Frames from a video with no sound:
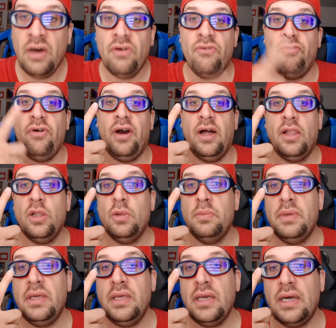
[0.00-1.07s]
Follow
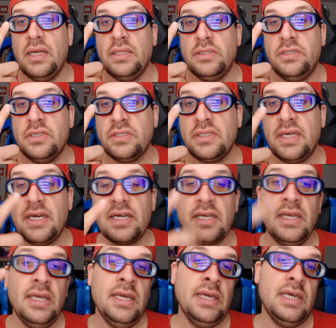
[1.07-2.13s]
me on TikTok,
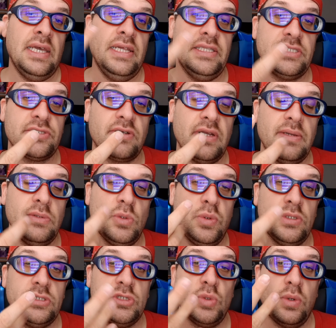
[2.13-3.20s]
Instagram,
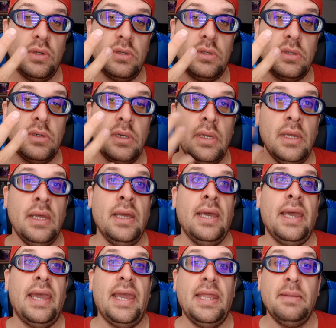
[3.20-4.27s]
Twitch, Twitter,
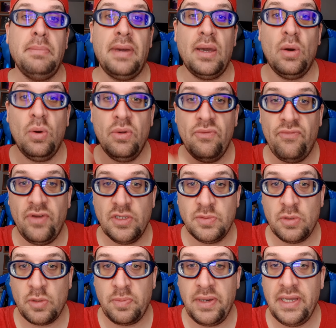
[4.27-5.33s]
and my own
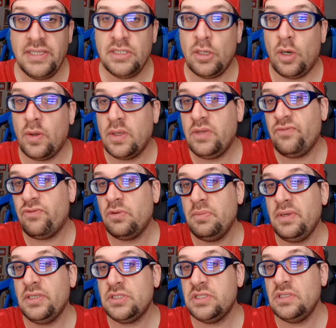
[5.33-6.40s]
Facebook page. All
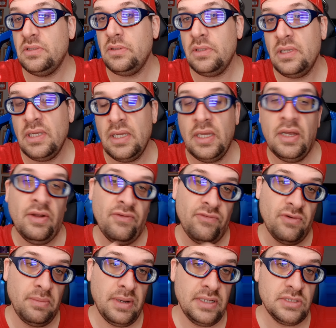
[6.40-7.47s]
information
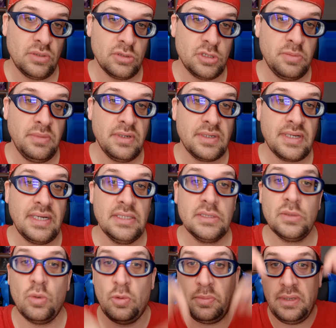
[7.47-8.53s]
for my social media
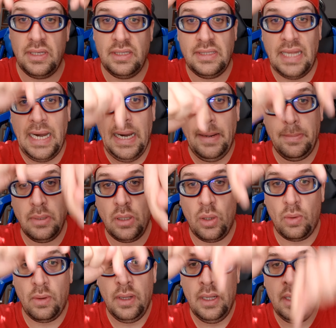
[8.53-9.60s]
accounts will be down
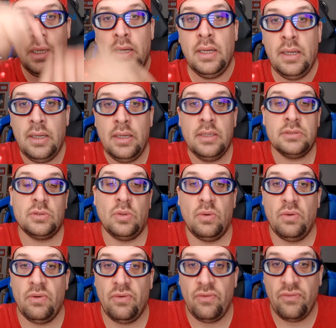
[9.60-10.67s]
below.
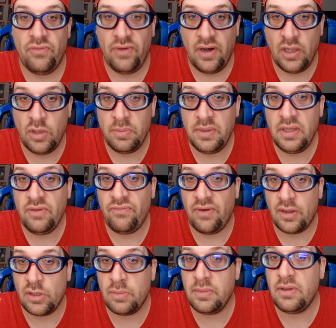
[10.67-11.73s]
So follow me.
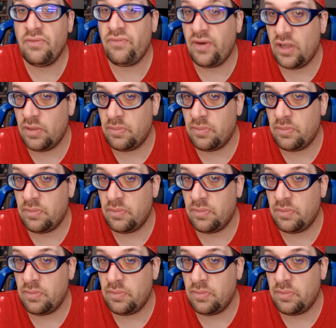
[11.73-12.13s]
Subscribe